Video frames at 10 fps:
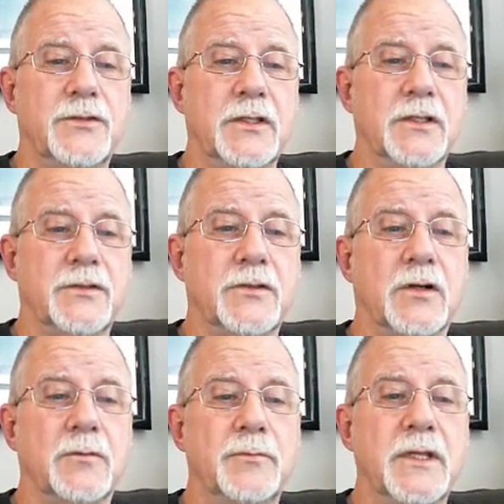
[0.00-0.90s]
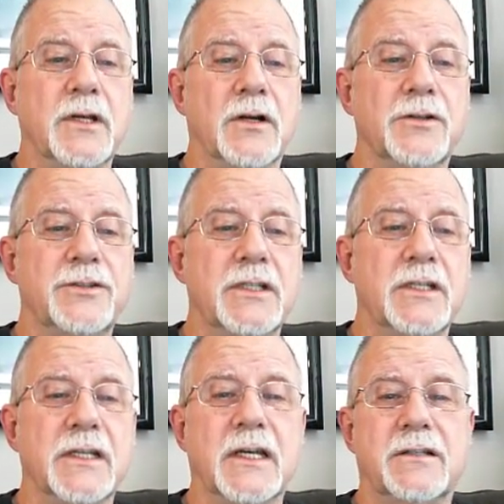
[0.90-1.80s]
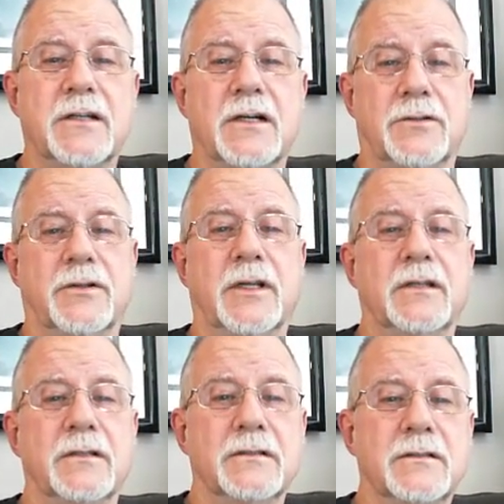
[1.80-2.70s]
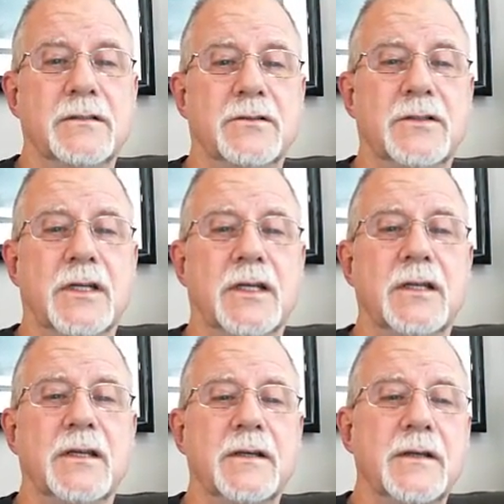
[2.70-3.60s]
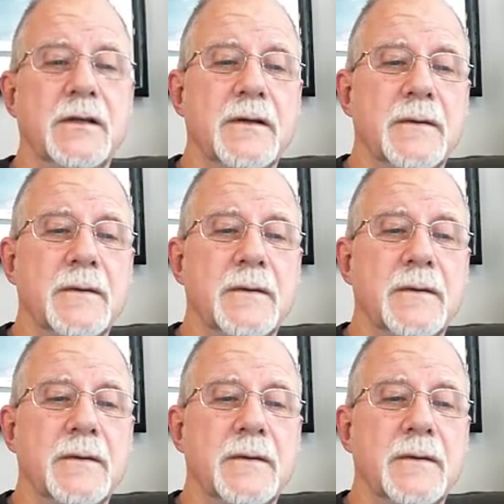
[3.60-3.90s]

You'll see it. It's called BRG Net Coloring. Okay,